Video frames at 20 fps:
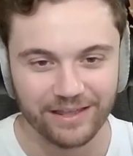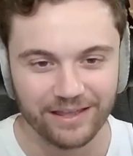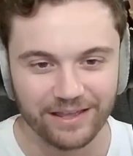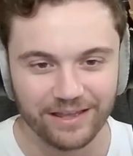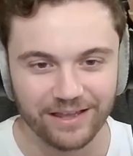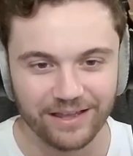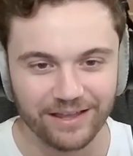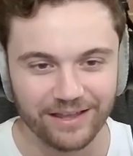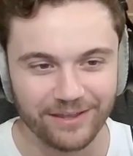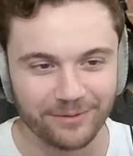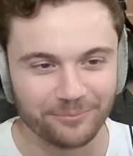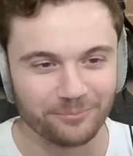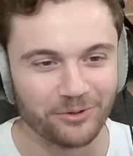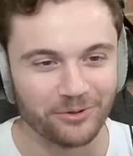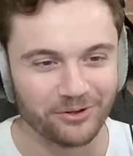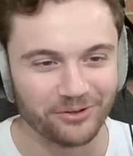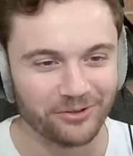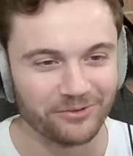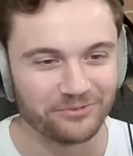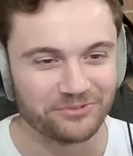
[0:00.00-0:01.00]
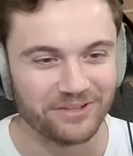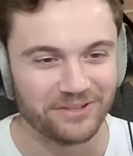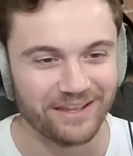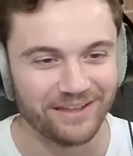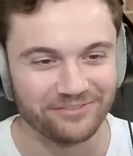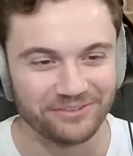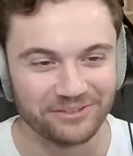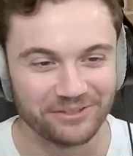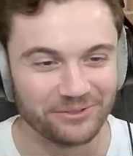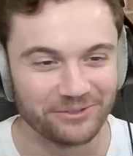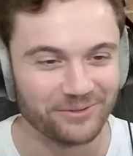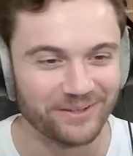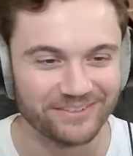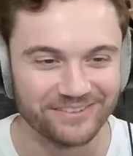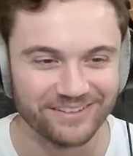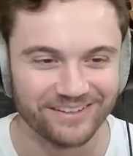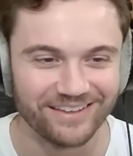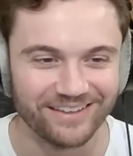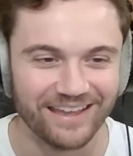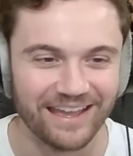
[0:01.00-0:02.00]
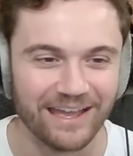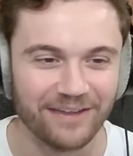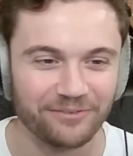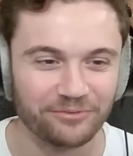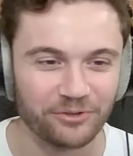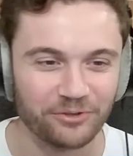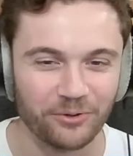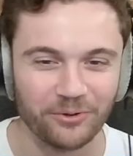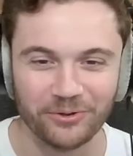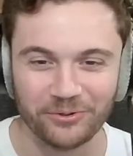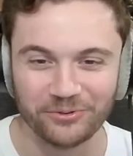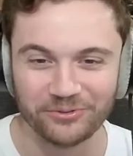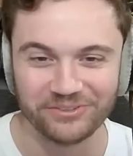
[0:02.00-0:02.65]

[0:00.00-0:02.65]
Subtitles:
And Mert, loved having you as a half co-host,